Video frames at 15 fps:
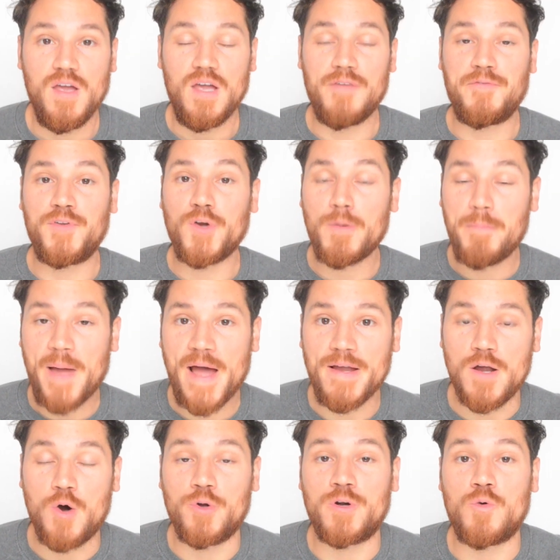If you're a pet
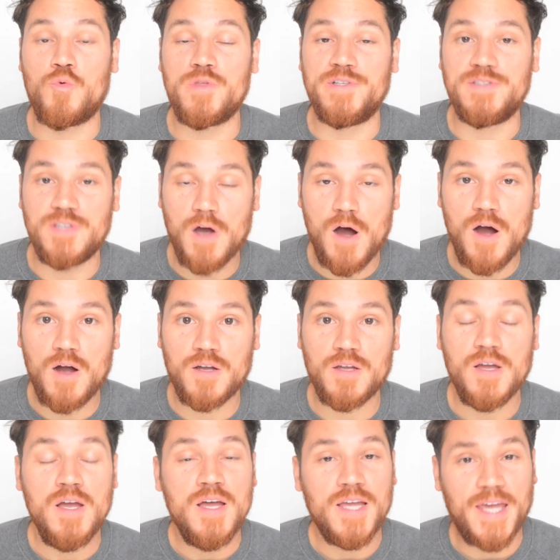owner with a dog,
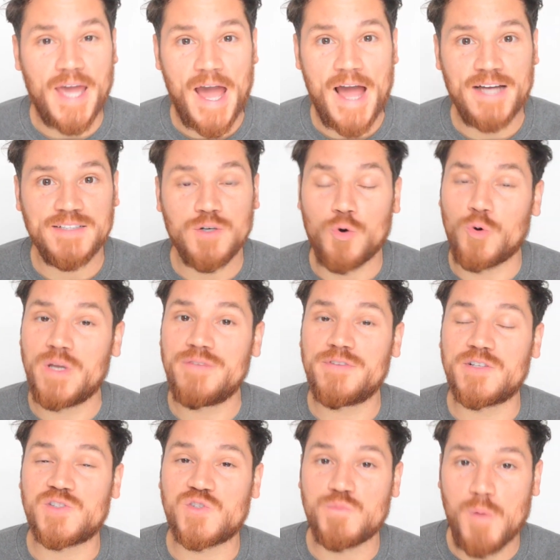cat, or even
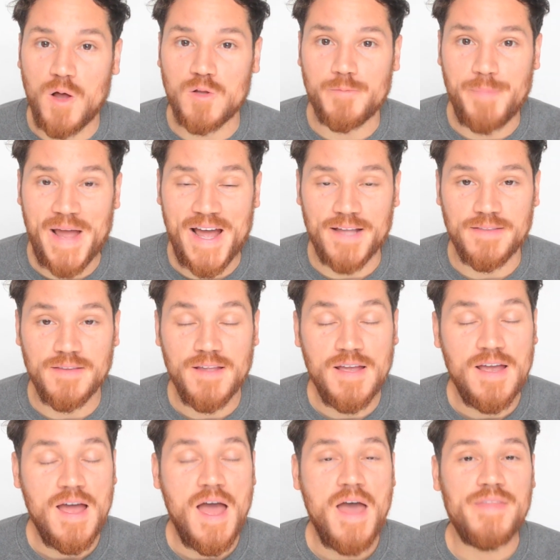a smaller pet,
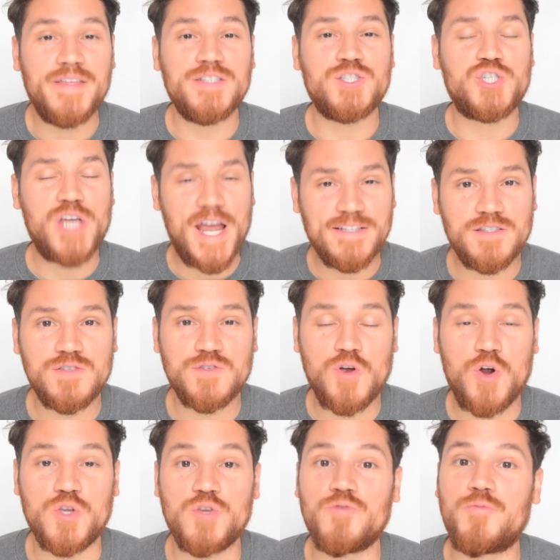then chances
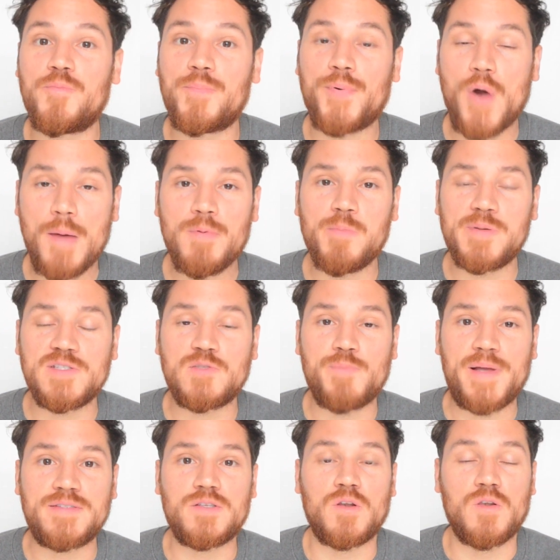are you've probably
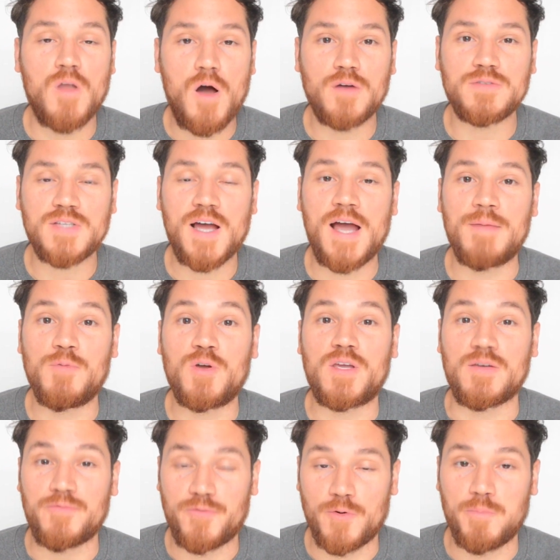spent a long time
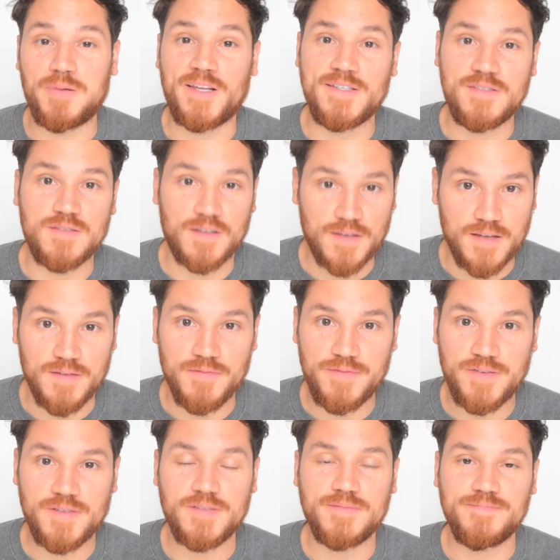looking for a place to live.
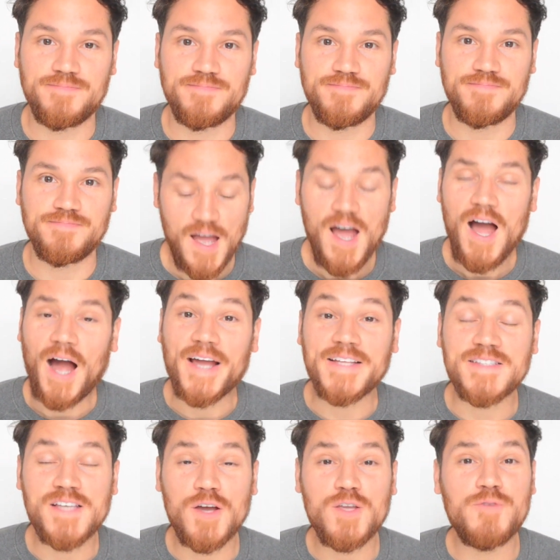I
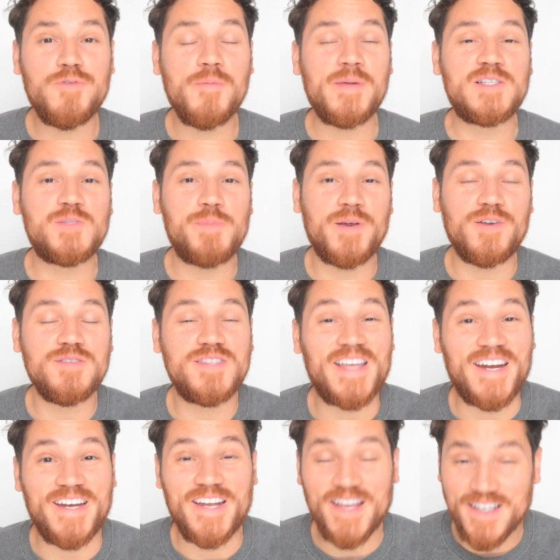can tell you from experience that
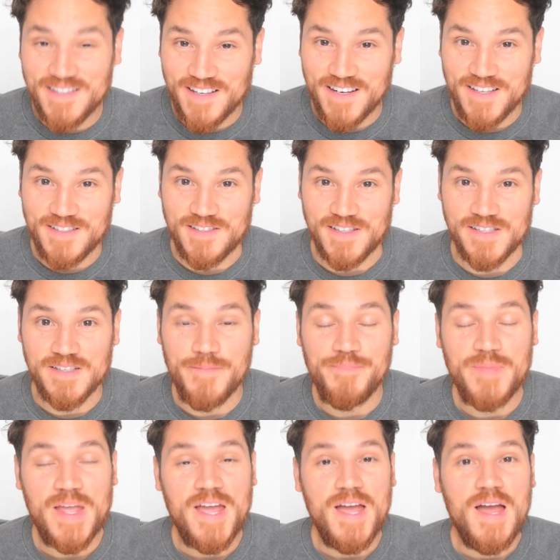it isn't easy,
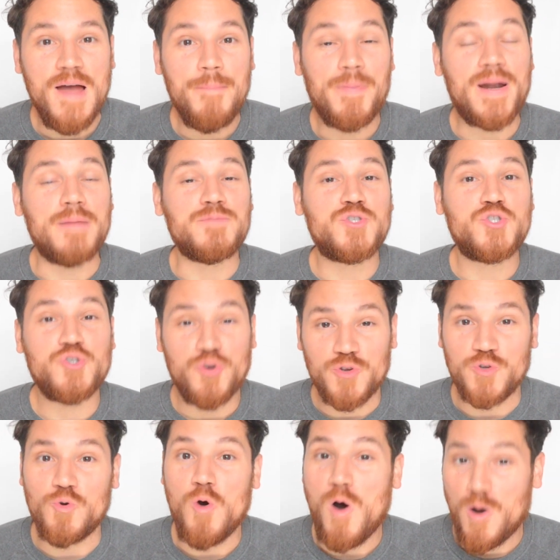but I'm sure
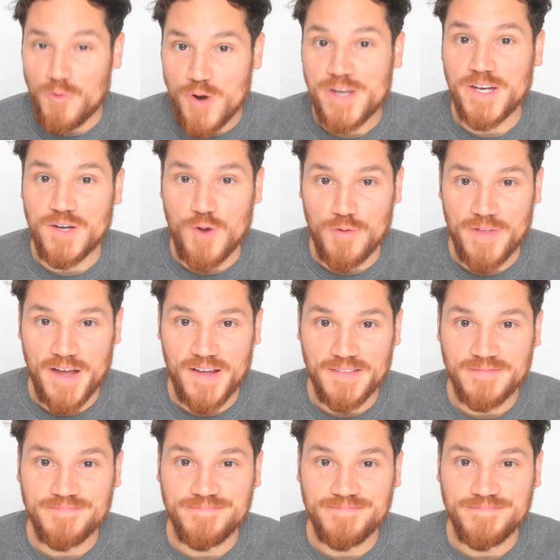you already know that.